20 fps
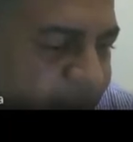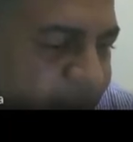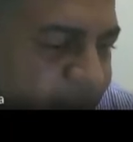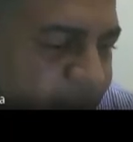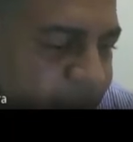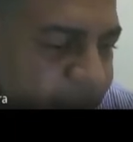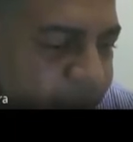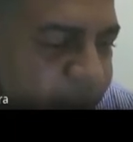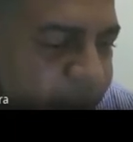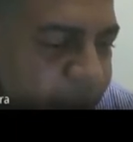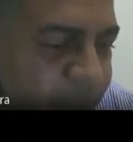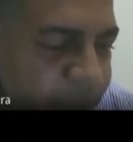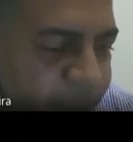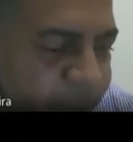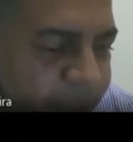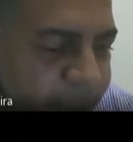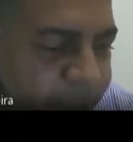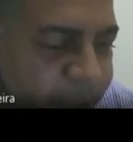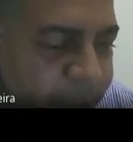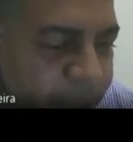
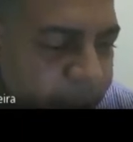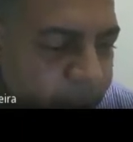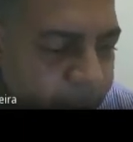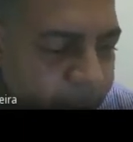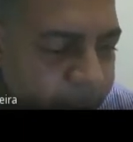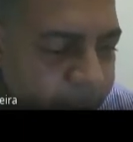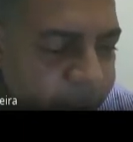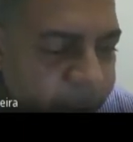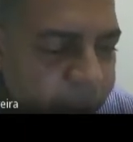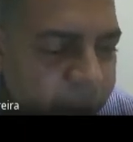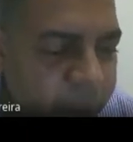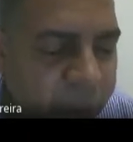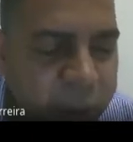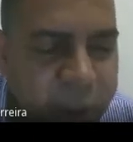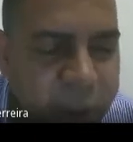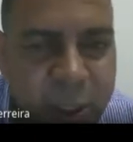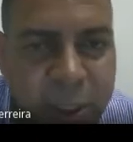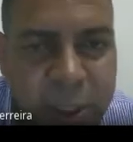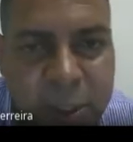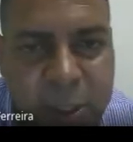we know for
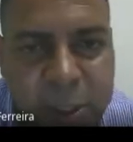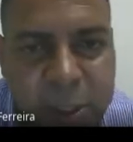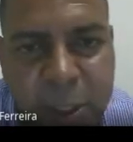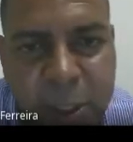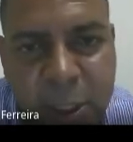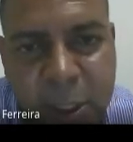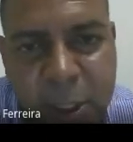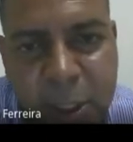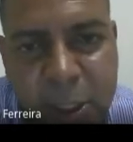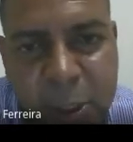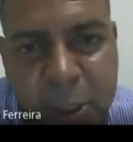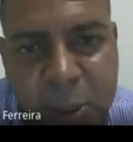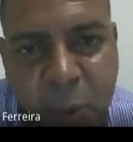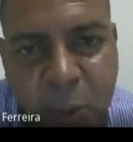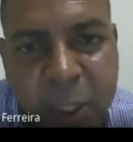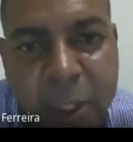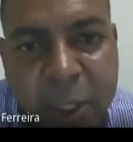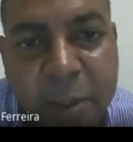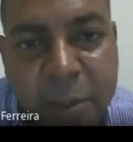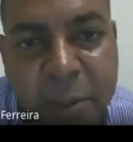more than
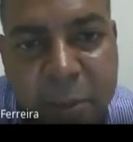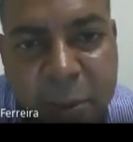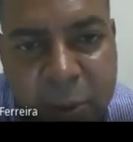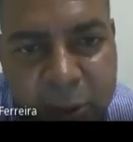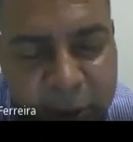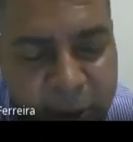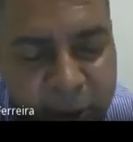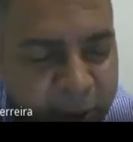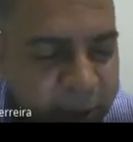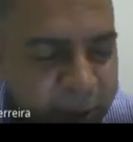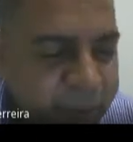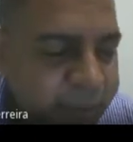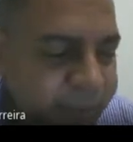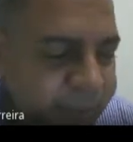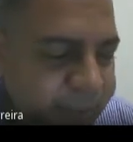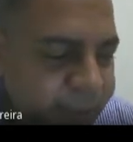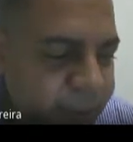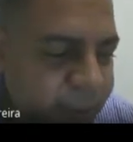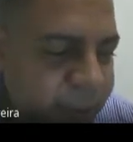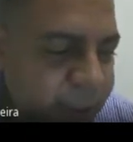20 years.
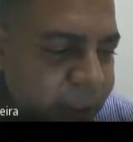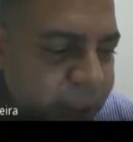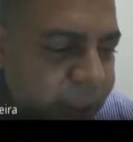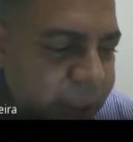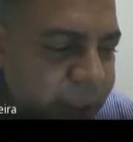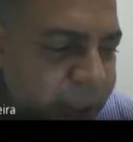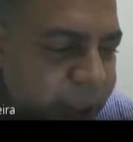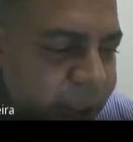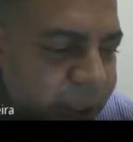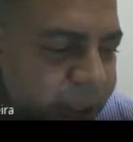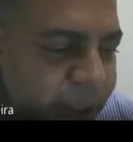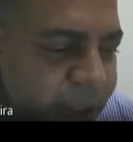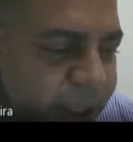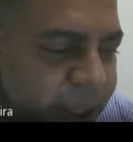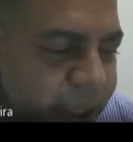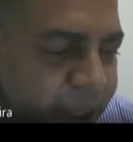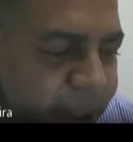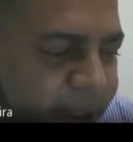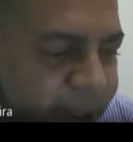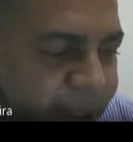
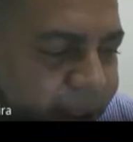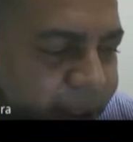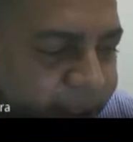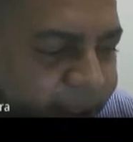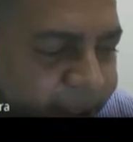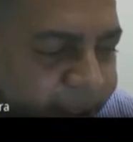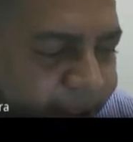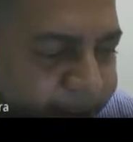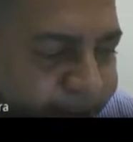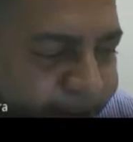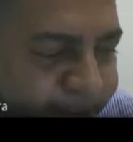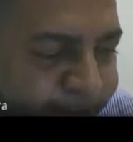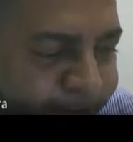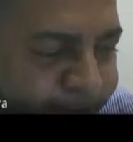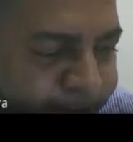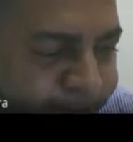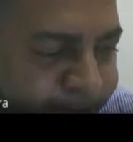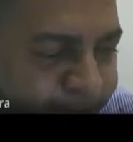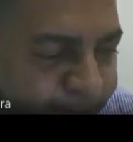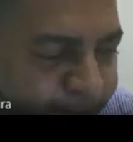And
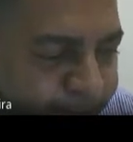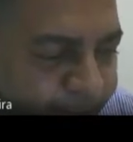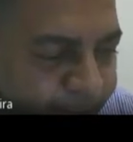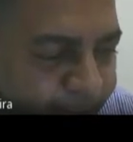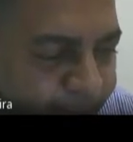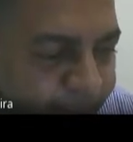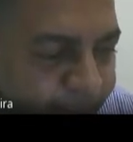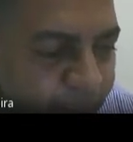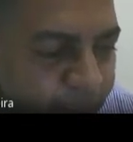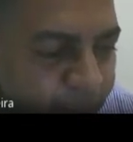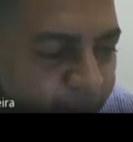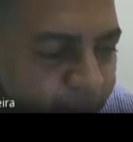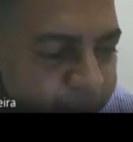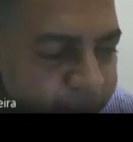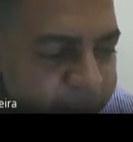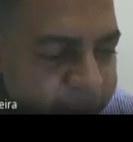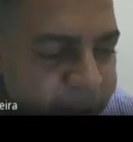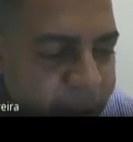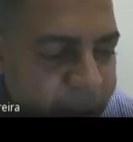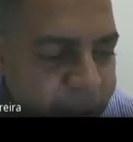I
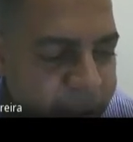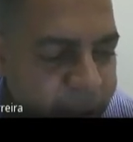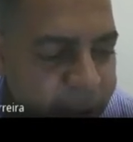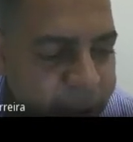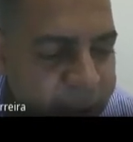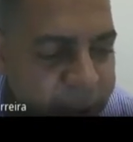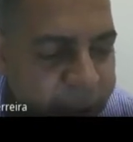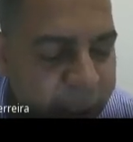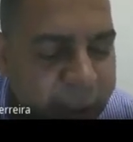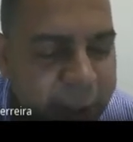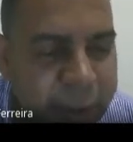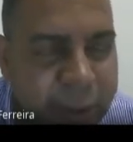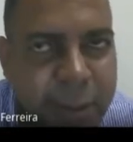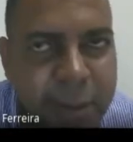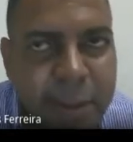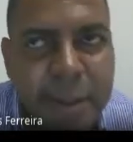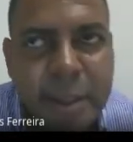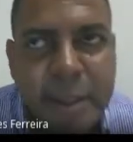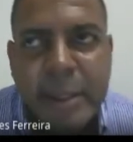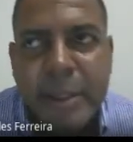hope that I can
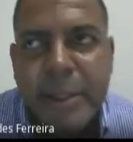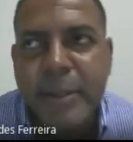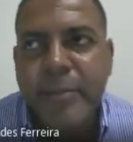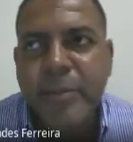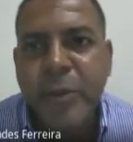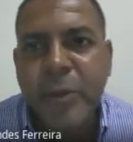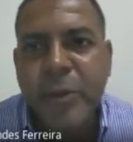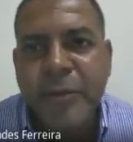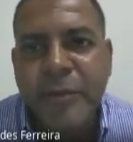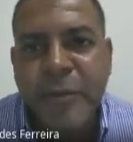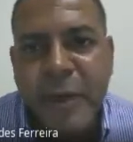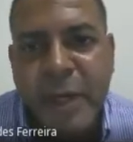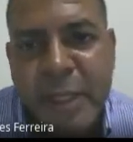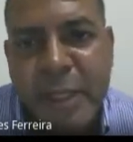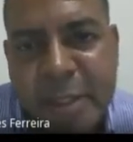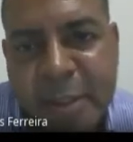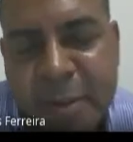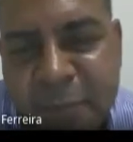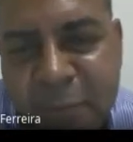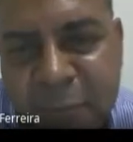
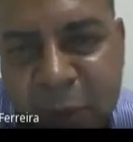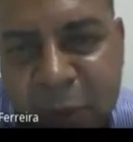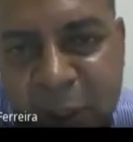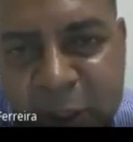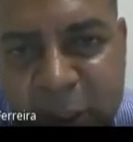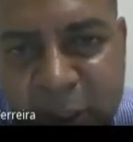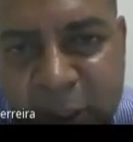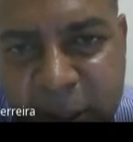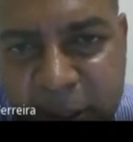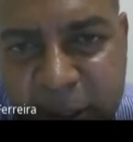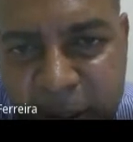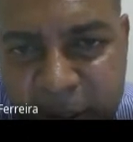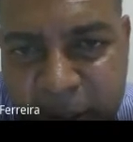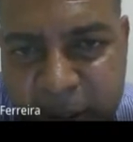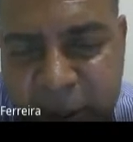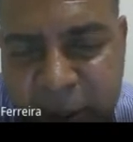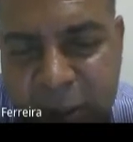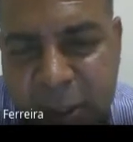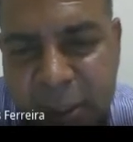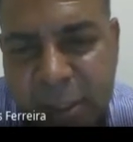motivate
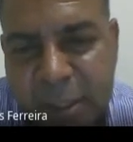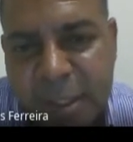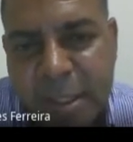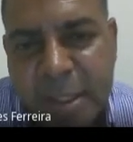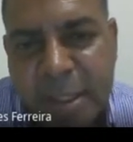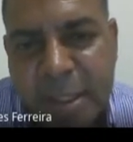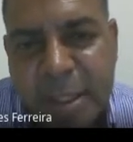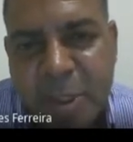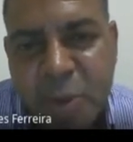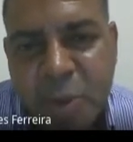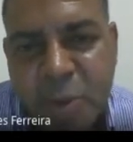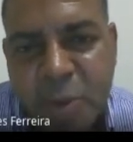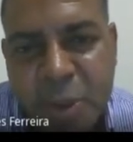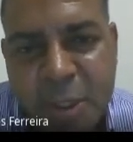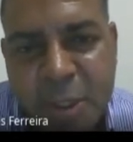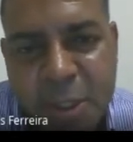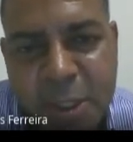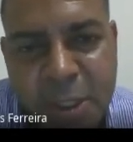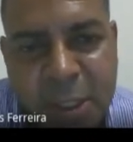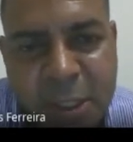physicists to
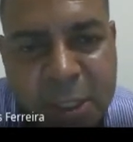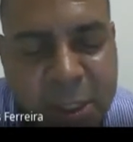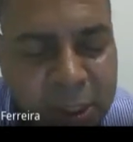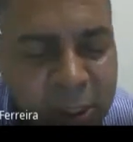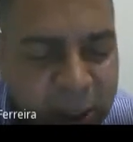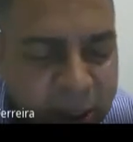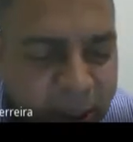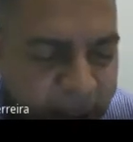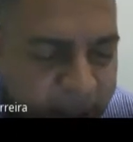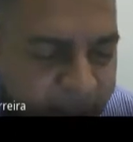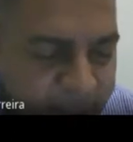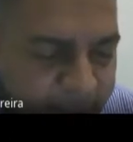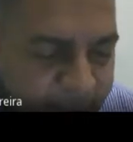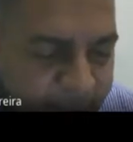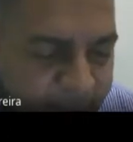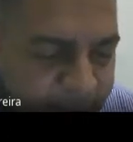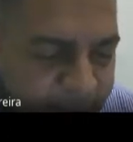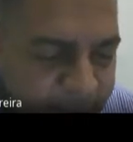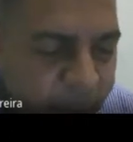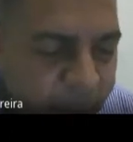study
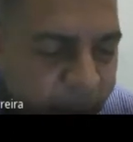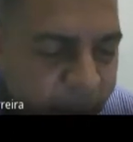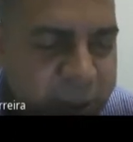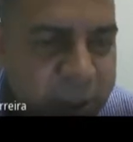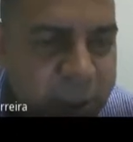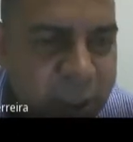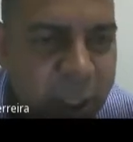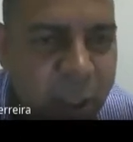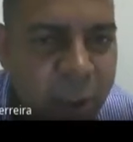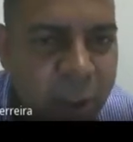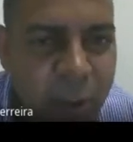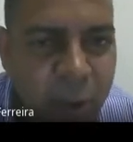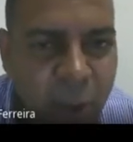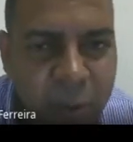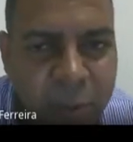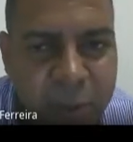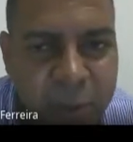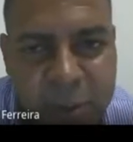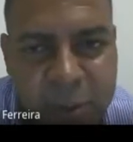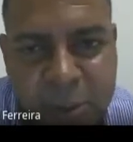topics in
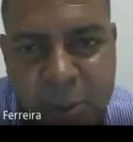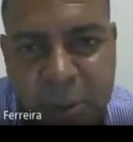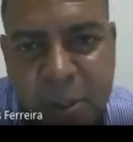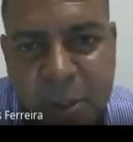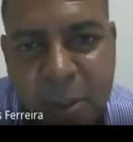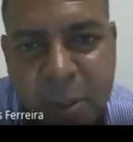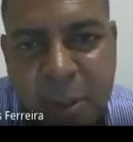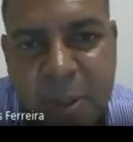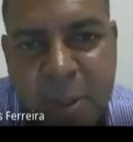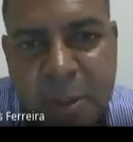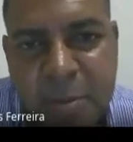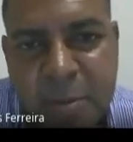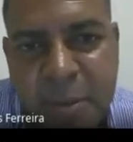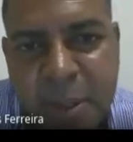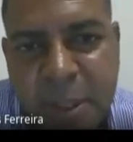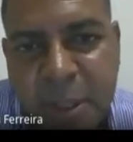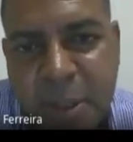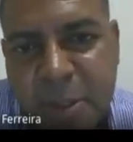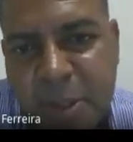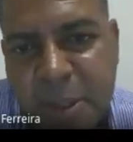economics,
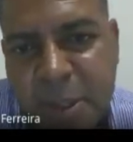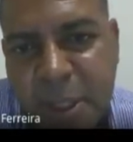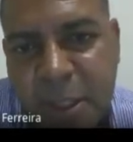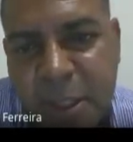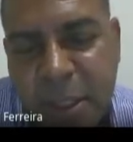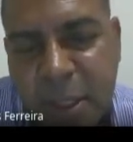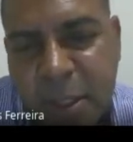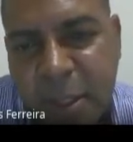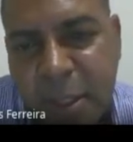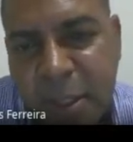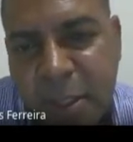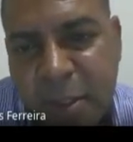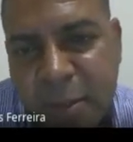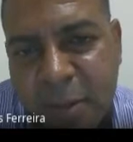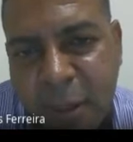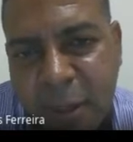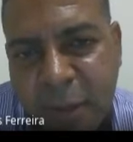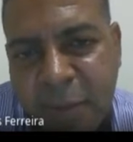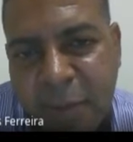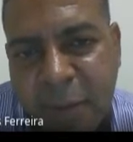because that
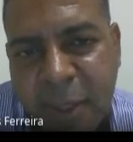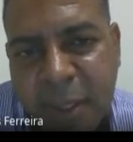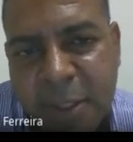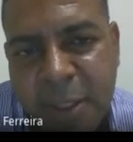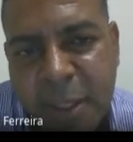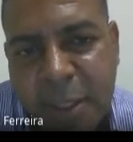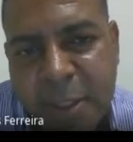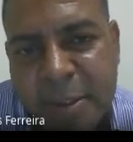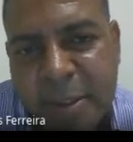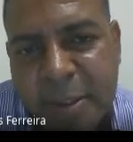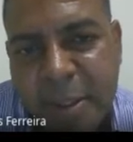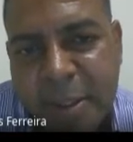I think that